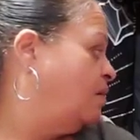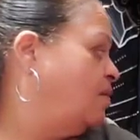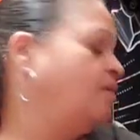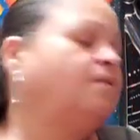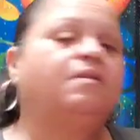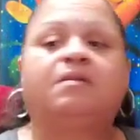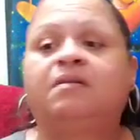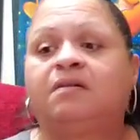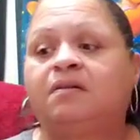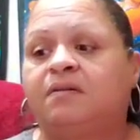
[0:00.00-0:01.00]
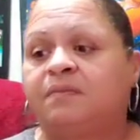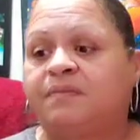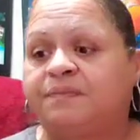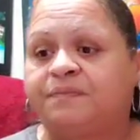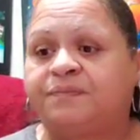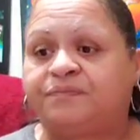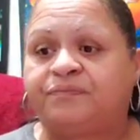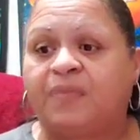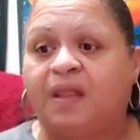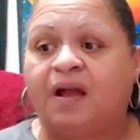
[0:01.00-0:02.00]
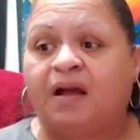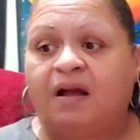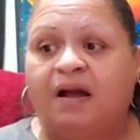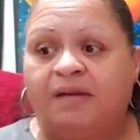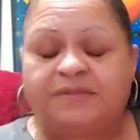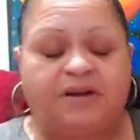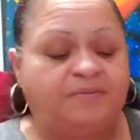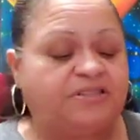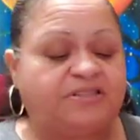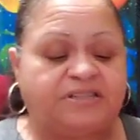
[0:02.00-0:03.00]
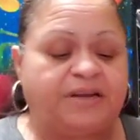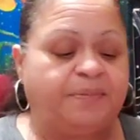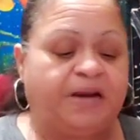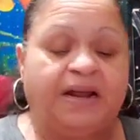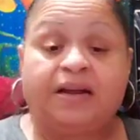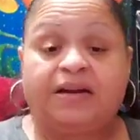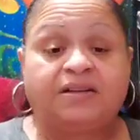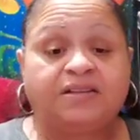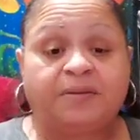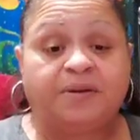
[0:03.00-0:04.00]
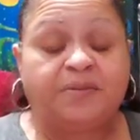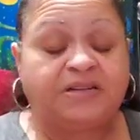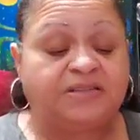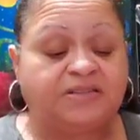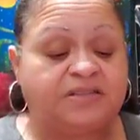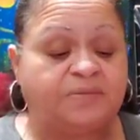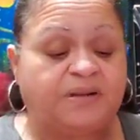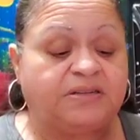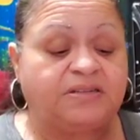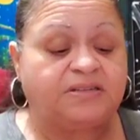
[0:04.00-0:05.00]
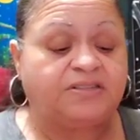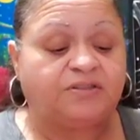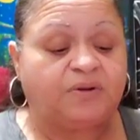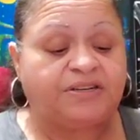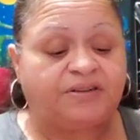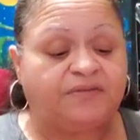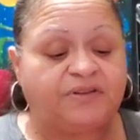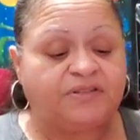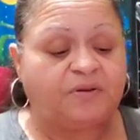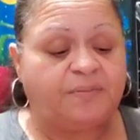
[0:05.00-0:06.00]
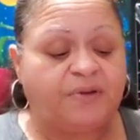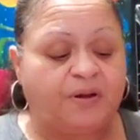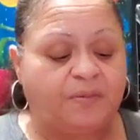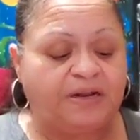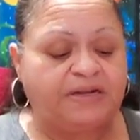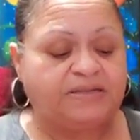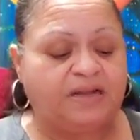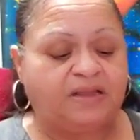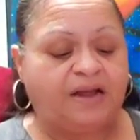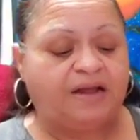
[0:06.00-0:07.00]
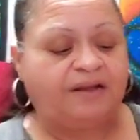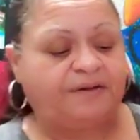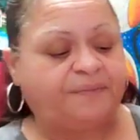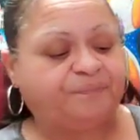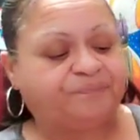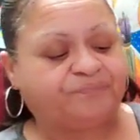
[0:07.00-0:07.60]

Um, I'm, I'm going to just keep it like it is. Give me messages about this situation for Scorpio, please, and thank you.